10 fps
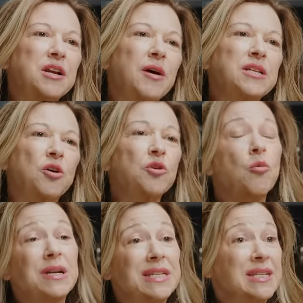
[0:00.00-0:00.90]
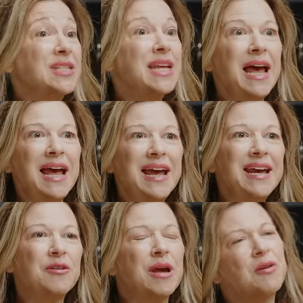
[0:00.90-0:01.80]
you know, I don't know what to
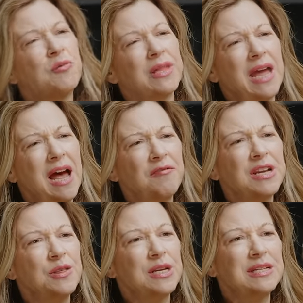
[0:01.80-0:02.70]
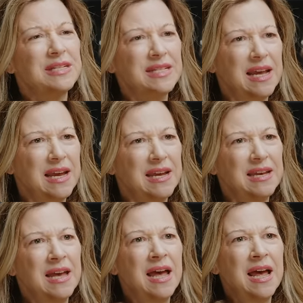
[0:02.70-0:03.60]
say, or I don't really have anything to say.